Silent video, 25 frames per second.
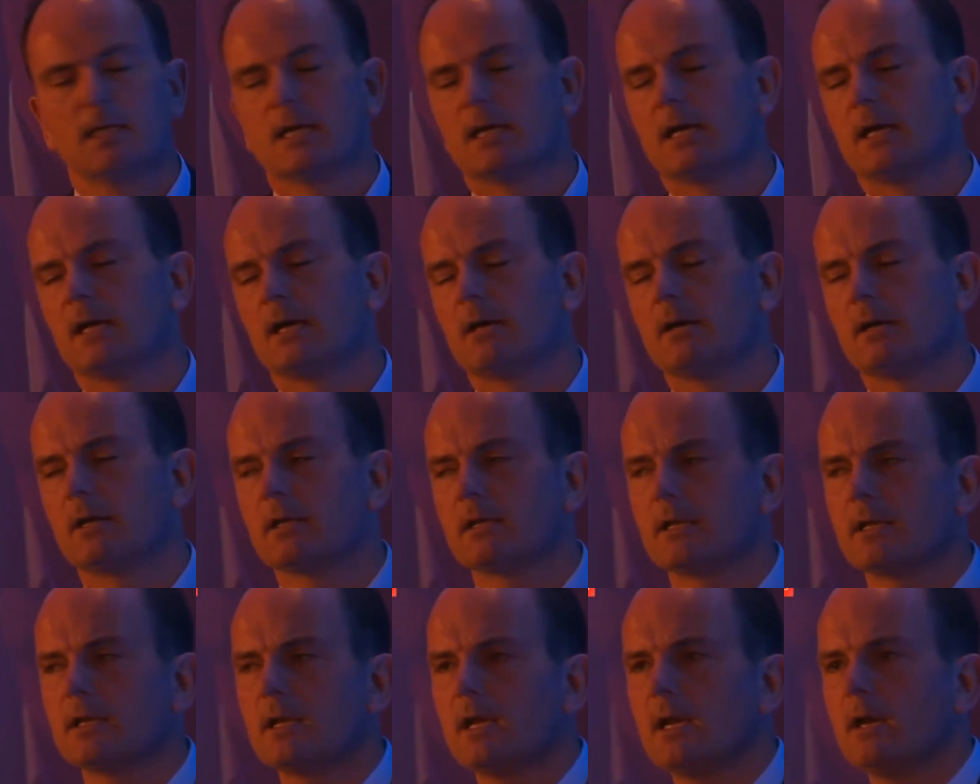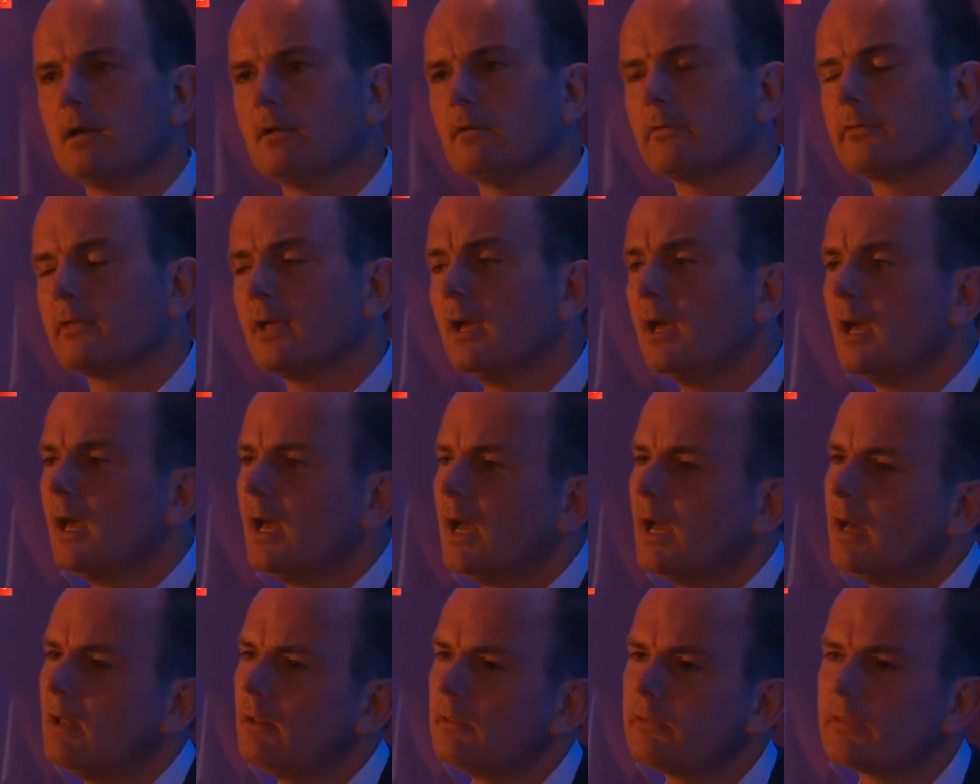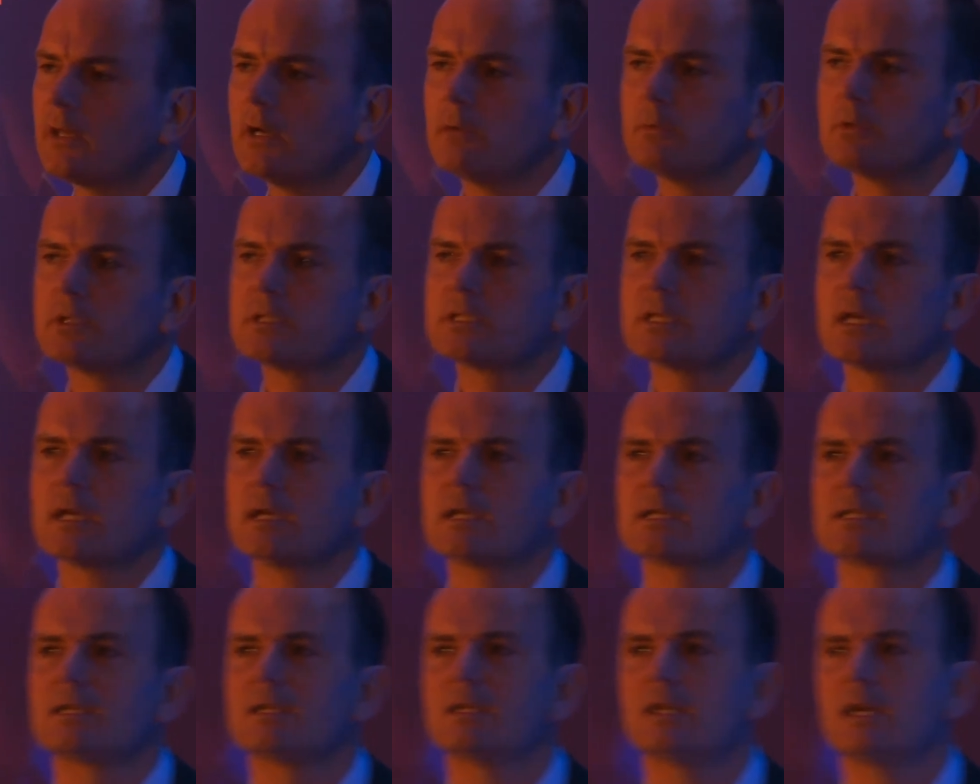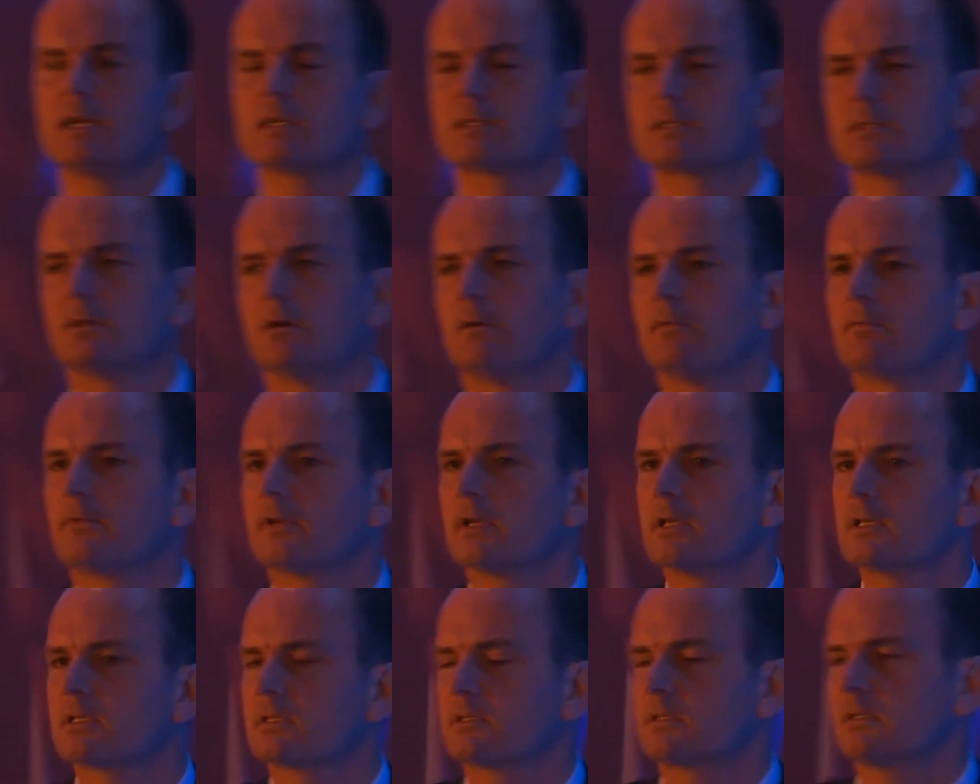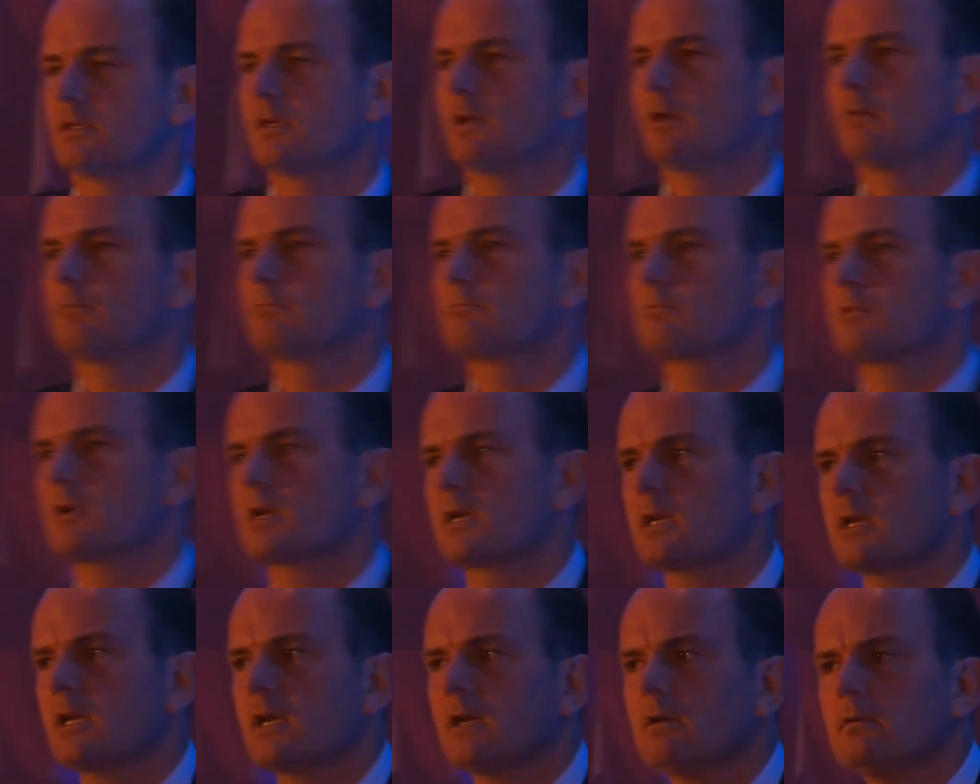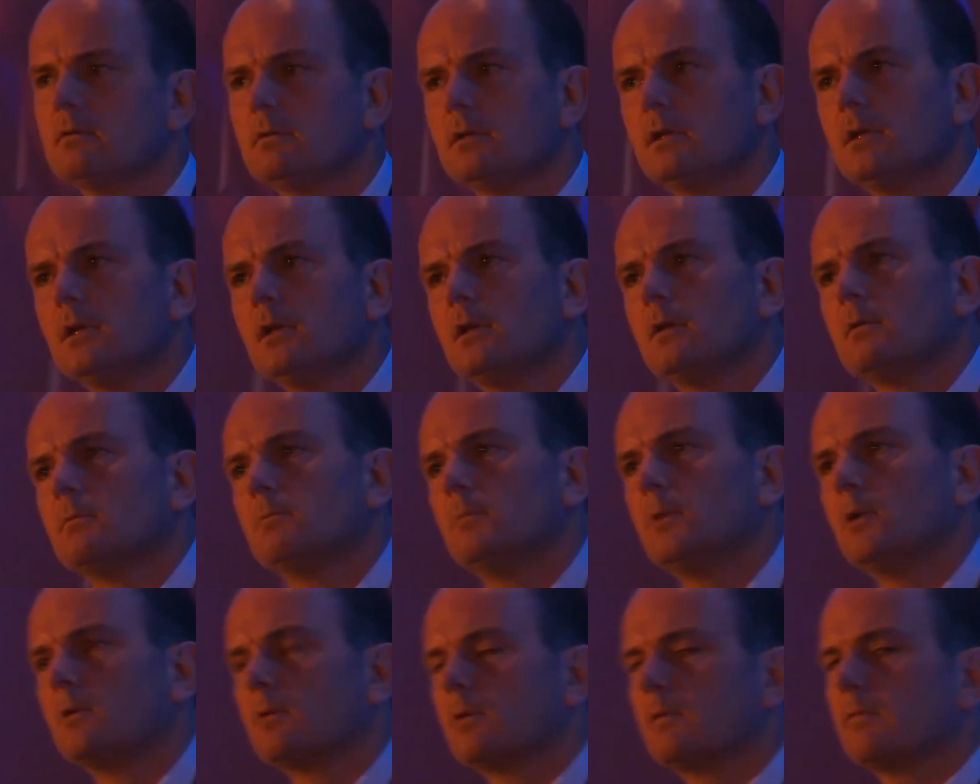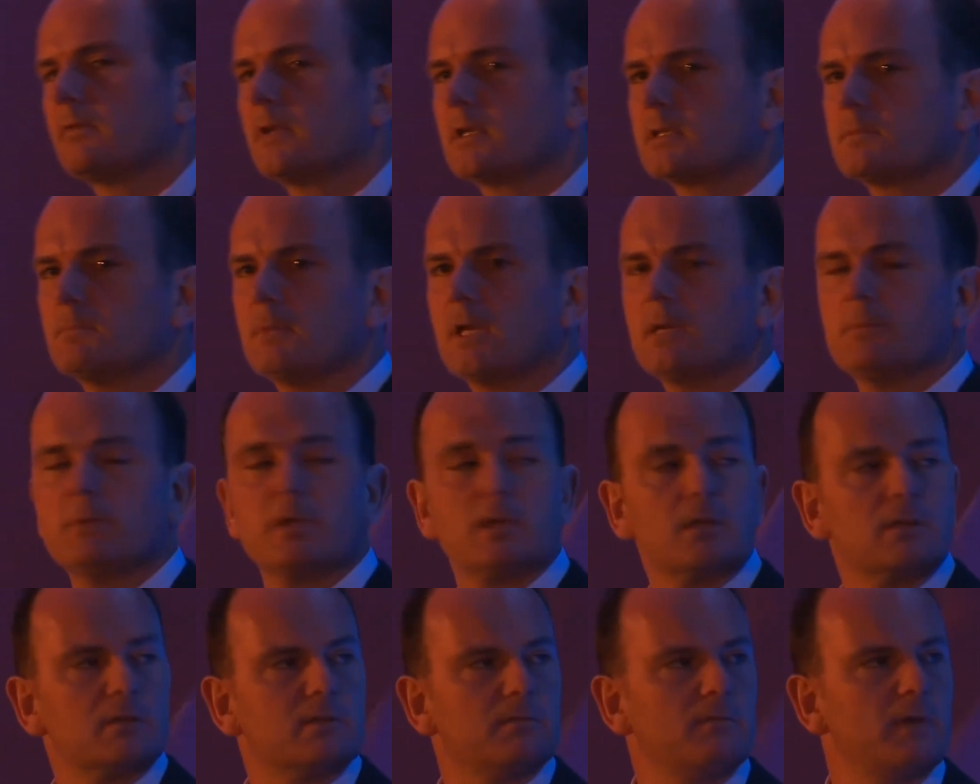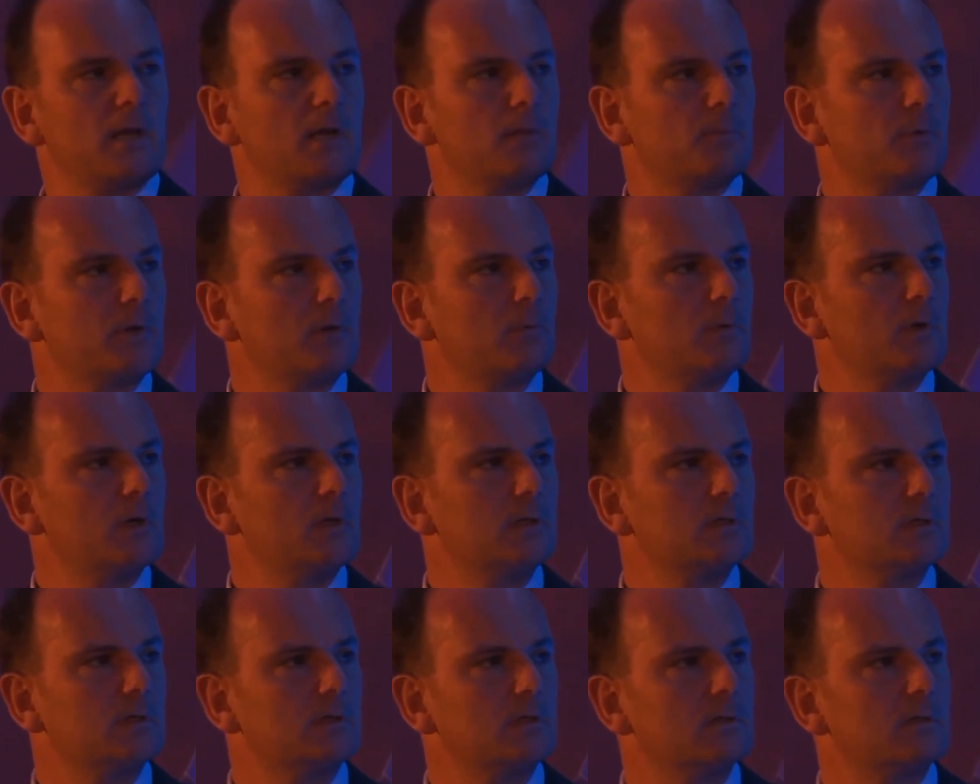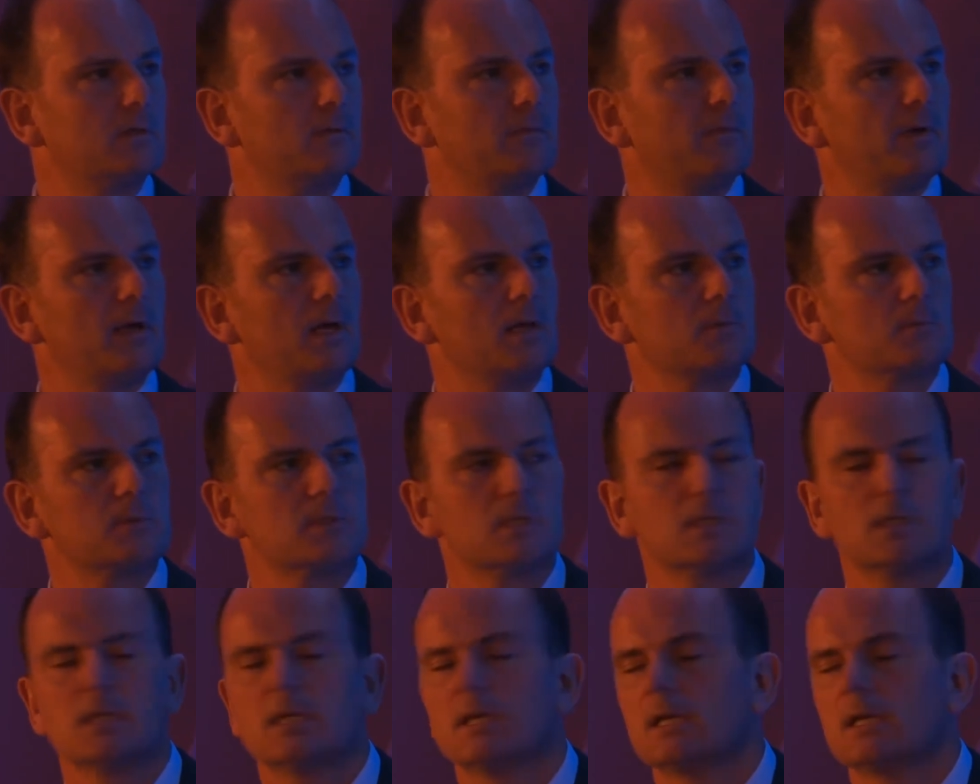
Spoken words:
And then health. Health, I would say, is less obvious right now, more obvious maybe in the developing world than the developed.